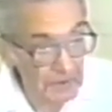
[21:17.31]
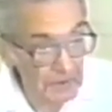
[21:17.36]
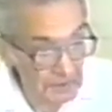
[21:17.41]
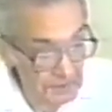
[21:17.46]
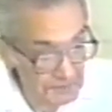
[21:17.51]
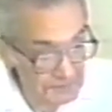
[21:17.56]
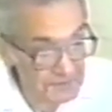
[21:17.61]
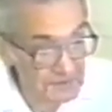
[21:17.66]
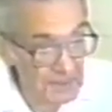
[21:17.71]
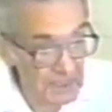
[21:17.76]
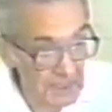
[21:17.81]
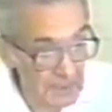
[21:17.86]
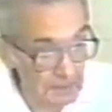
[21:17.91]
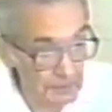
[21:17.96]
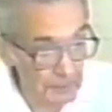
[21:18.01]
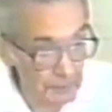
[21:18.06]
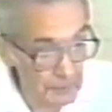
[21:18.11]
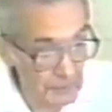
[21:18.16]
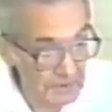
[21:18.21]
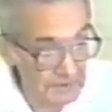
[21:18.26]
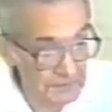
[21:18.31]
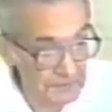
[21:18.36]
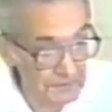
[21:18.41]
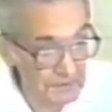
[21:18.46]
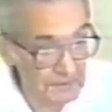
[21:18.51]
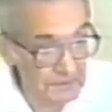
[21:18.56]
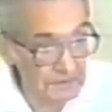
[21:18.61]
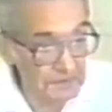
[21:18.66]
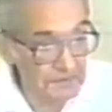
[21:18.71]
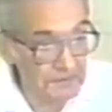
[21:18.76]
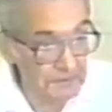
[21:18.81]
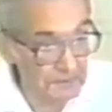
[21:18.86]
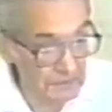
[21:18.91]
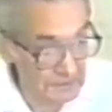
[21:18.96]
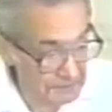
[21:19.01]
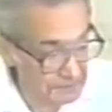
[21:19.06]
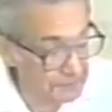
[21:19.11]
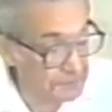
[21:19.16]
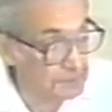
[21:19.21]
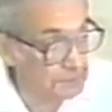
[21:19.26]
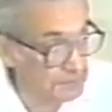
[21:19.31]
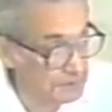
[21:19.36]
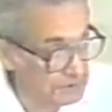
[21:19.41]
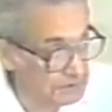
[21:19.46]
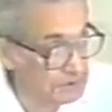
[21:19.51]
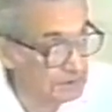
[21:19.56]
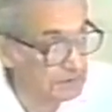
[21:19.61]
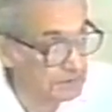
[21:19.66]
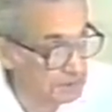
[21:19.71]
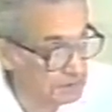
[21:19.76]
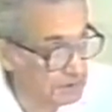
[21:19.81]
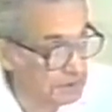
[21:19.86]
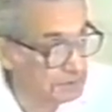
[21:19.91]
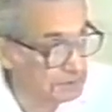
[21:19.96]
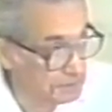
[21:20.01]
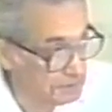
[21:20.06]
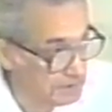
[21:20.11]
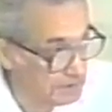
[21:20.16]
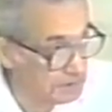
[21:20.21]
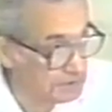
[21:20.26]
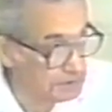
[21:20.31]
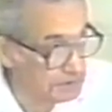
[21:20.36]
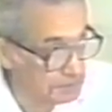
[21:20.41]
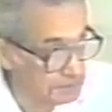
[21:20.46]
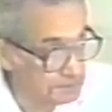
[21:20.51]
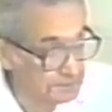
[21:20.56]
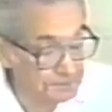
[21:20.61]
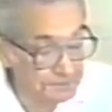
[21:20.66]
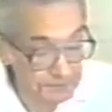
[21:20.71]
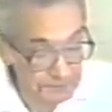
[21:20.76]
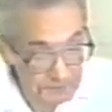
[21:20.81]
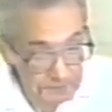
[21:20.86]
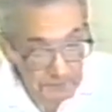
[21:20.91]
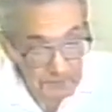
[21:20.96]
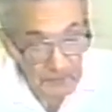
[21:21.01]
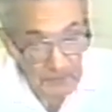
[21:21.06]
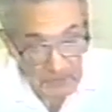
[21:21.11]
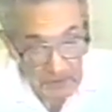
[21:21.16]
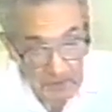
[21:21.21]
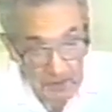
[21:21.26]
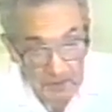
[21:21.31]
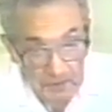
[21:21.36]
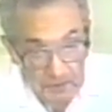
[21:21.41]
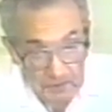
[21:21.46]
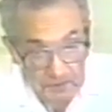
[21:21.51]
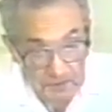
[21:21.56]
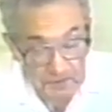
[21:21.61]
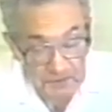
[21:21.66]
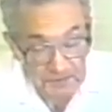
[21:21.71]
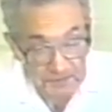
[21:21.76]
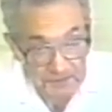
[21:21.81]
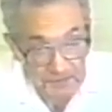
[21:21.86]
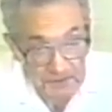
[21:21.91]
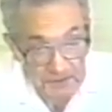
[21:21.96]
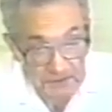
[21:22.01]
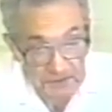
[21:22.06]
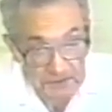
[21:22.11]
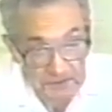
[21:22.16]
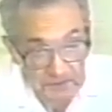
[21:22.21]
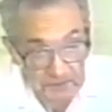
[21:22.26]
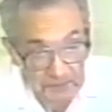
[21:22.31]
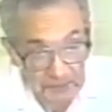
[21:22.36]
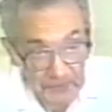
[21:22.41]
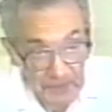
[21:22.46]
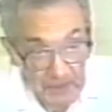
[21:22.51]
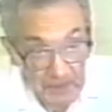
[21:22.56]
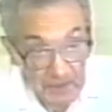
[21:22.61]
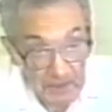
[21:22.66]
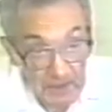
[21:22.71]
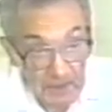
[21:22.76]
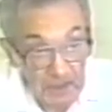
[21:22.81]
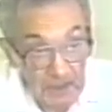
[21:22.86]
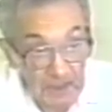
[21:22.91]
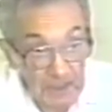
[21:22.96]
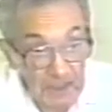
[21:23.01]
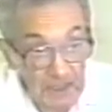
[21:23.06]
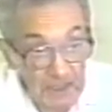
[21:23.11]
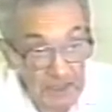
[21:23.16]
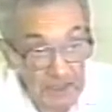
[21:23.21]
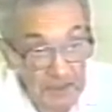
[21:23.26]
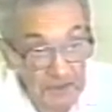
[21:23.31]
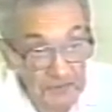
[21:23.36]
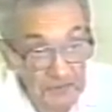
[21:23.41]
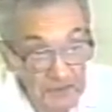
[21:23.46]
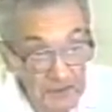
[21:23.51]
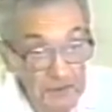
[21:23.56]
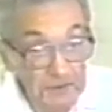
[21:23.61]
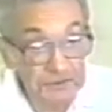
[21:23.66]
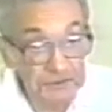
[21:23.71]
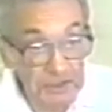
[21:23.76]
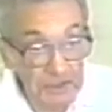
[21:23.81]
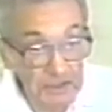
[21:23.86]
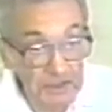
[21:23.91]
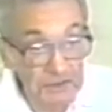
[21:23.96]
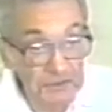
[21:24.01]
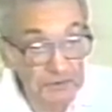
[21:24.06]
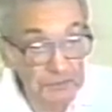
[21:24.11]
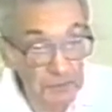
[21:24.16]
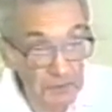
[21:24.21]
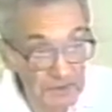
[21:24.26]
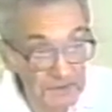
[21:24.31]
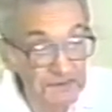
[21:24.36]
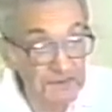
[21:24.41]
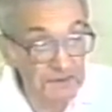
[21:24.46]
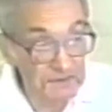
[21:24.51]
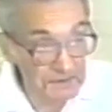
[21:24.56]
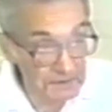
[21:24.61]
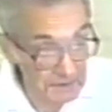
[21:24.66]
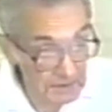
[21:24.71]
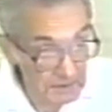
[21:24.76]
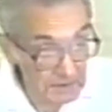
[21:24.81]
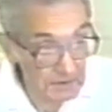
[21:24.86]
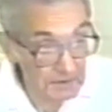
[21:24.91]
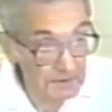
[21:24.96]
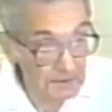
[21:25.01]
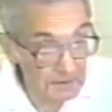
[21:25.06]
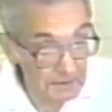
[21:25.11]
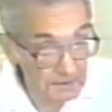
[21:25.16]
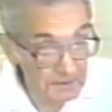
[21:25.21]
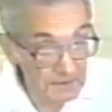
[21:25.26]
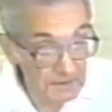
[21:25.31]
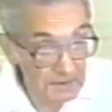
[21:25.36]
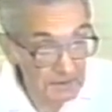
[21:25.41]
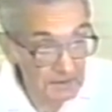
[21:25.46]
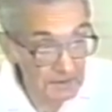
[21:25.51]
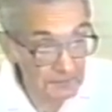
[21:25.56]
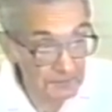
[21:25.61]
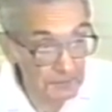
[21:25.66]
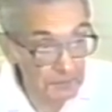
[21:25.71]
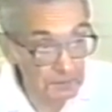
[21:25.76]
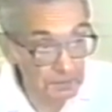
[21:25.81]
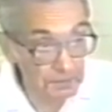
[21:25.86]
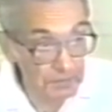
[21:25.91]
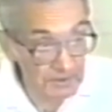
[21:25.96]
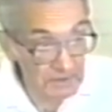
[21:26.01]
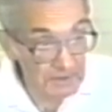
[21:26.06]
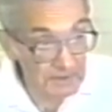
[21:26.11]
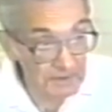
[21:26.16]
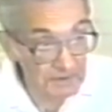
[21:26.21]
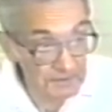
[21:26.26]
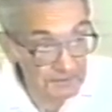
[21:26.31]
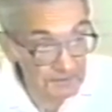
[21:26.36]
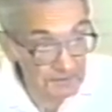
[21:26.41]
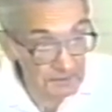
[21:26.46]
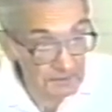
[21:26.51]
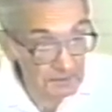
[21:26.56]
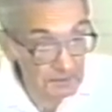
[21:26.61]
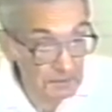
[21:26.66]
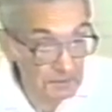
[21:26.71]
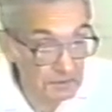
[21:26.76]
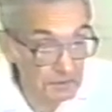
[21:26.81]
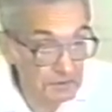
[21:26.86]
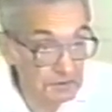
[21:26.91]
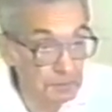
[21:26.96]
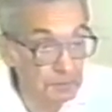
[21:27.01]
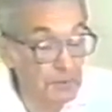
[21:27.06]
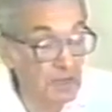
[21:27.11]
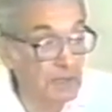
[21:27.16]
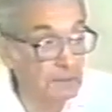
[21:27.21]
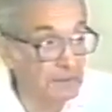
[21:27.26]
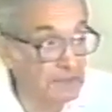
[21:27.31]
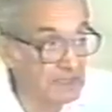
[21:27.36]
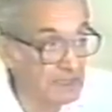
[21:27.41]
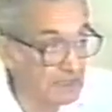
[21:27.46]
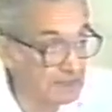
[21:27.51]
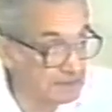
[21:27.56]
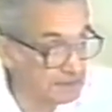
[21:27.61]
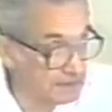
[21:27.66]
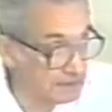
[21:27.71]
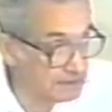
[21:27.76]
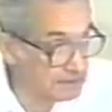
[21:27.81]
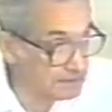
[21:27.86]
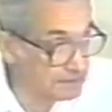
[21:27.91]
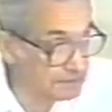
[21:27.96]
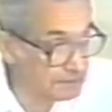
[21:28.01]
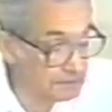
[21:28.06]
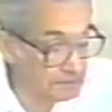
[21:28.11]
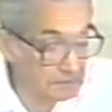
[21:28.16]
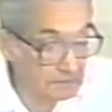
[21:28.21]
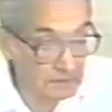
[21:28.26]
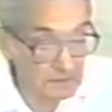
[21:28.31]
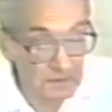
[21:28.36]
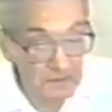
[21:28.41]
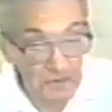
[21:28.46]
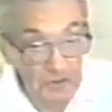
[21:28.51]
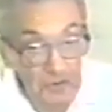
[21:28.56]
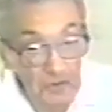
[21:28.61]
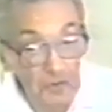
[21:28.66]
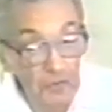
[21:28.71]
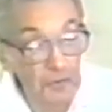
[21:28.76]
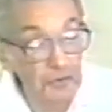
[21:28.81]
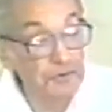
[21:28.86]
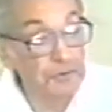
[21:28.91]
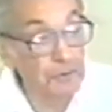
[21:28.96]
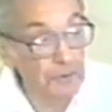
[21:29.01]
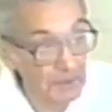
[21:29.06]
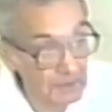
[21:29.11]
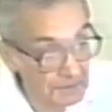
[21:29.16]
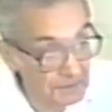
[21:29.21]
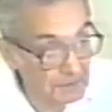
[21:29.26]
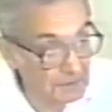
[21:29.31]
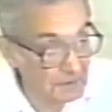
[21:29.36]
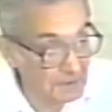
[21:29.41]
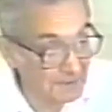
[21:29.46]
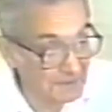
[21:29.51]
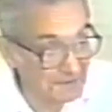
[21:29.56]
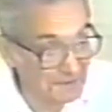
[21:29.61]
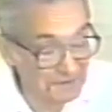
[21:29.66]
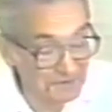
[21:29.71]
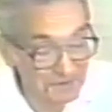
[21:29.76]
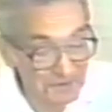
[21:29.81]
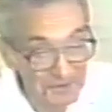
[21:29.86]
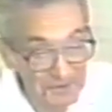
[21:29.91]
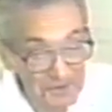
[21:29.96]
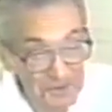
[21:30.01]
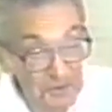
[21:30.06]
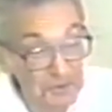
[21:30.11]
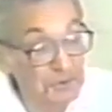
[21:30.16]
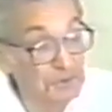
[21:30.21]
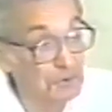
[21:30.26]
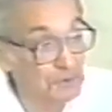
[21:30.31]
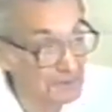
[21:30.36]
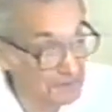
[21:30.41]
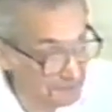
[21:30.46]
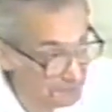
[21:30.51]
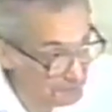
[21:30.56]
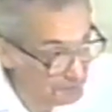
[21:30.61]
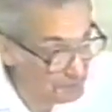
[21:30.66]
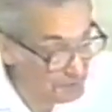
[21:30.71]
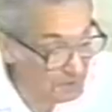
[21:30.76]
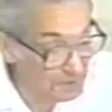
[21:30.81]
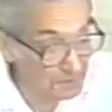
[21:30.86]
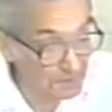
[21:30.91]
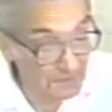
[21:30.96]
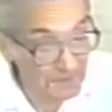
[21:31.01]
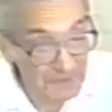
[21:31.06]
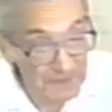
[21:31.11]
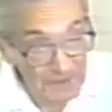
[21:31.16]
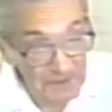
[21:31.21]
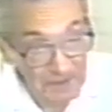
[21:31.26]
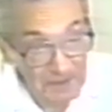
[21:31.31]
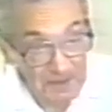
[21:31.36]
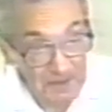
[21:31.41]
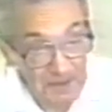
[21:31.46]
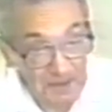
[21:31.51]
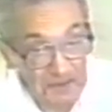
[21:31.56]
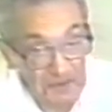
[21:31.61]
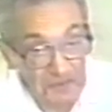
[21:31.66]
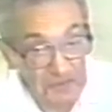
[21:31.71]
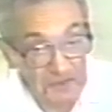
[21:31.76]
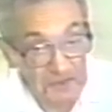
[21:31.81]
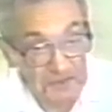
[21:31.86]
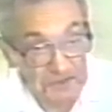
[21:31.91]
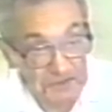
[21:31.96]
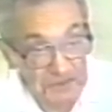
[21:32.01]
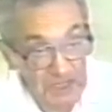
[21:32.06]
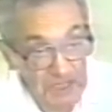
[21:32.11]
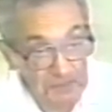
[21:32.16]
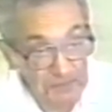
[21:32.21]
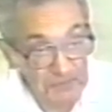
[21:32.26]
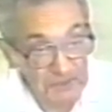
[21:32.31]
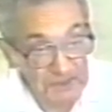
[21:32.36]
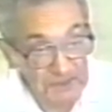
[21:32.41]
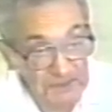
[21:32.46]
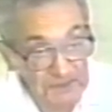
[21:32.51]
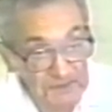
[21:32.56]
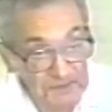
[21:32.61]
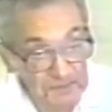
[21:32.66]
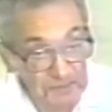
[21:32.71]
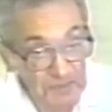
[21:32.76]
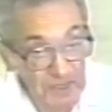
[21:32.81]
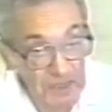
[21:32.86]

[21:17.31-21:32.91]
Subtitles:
in SCAP was the Civil Information and Education section, and their charge was indeed, if you please, to propagandize or to educate or to inform the Japanese